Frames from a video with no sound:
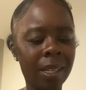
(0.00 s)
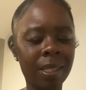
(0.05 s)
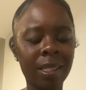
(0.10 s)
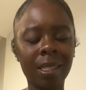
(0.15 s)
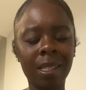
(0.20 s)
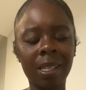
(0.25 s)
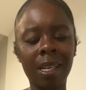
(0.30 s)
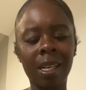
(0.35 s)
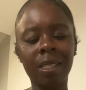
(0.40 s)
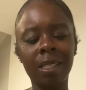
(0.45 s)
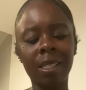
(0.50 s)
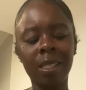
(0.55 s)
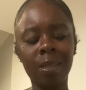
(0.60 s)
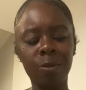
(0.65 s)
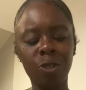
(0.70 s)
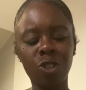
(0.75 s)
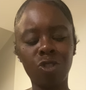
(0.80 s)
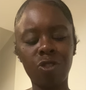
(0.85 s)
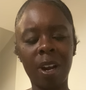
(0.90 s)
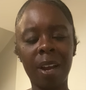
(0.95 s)
because of some
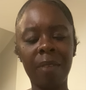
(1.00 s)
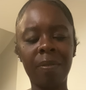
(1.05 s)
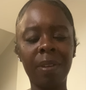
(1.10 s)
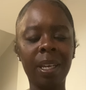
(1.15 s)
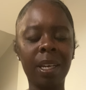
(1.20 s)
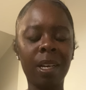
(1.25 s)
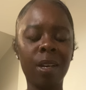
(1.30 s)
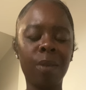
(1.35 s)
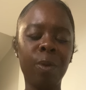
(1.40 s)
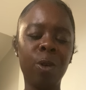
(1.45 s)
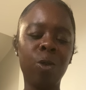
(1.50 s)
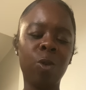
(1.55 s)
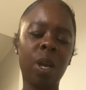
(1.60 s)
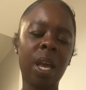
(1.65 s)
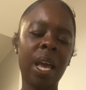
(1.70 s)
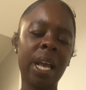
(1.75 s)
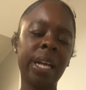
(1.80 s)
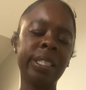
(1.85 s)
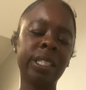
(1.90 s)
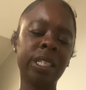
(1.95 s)
traveling
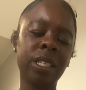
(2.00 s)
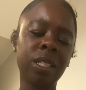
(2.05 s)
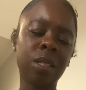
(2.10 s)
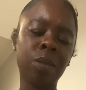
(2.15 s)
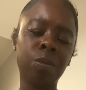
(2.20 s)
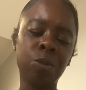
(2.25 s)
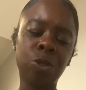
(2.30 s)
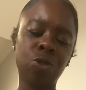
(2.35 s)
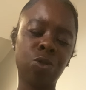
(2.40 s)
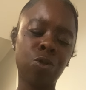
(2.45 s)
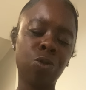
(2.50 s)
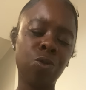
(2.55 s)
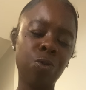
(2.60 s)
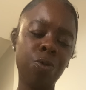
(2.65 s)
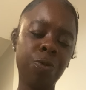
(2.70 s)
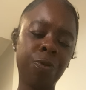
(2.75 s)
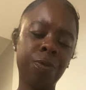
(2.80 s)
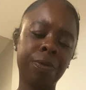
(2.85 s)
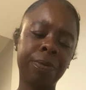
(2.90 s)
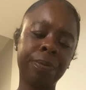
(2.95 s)
communication, some
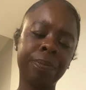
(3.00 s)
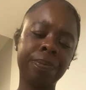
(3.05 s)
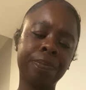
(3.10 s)
truth.